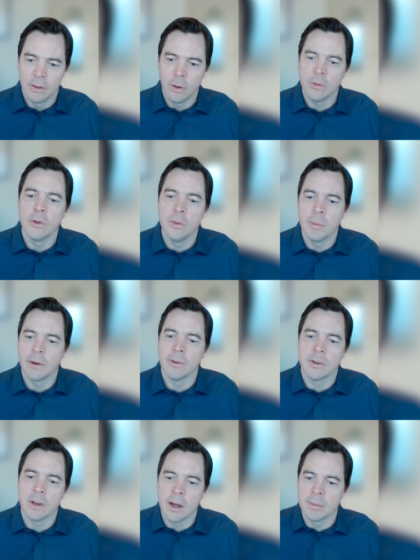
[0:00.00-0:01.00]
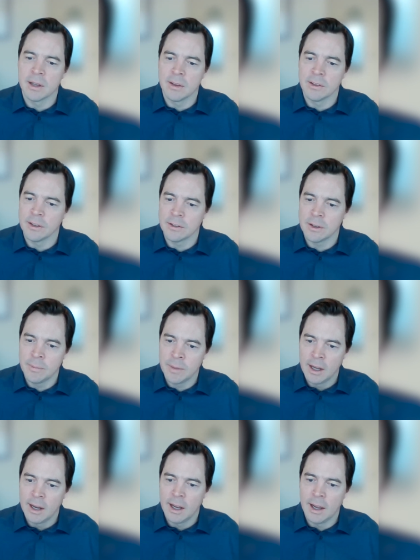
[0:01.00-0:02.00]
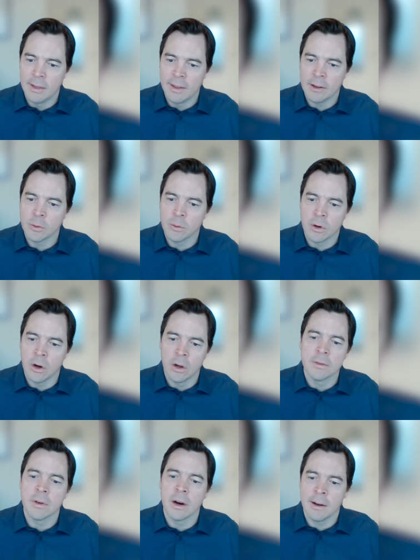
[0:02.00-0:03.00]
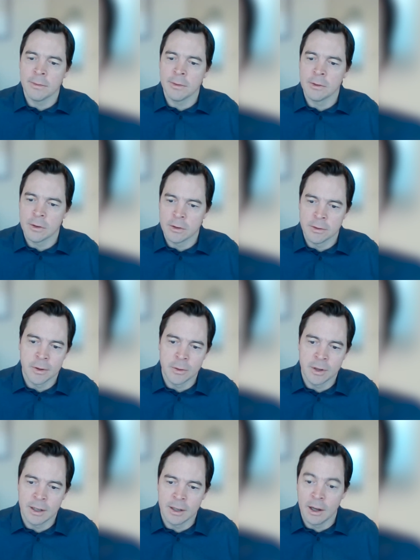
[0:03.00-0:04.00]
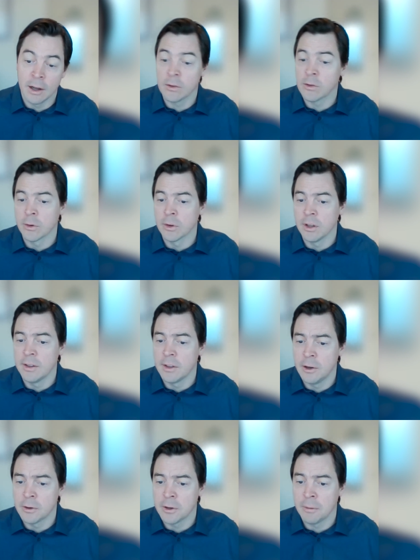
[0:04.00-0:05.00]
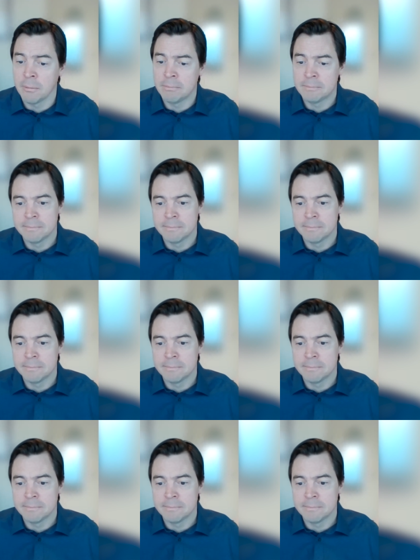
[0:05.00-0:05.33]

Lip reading: those new metals to come into the system. And that's where all of our efforts are devoted, certainly in the near term.